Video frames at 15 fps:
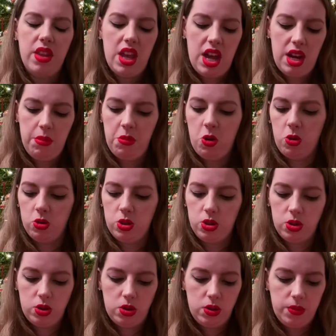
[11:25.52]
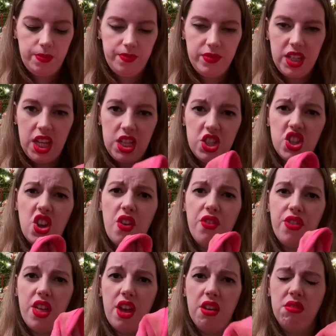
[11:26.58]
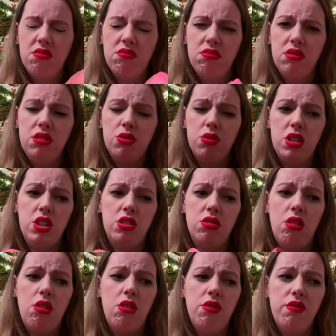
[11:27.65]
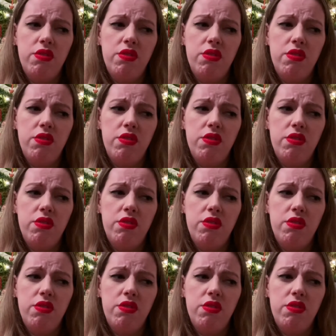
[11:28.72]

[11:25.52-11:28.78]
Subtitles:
And I'm not sure. It's soft though. It's really soft.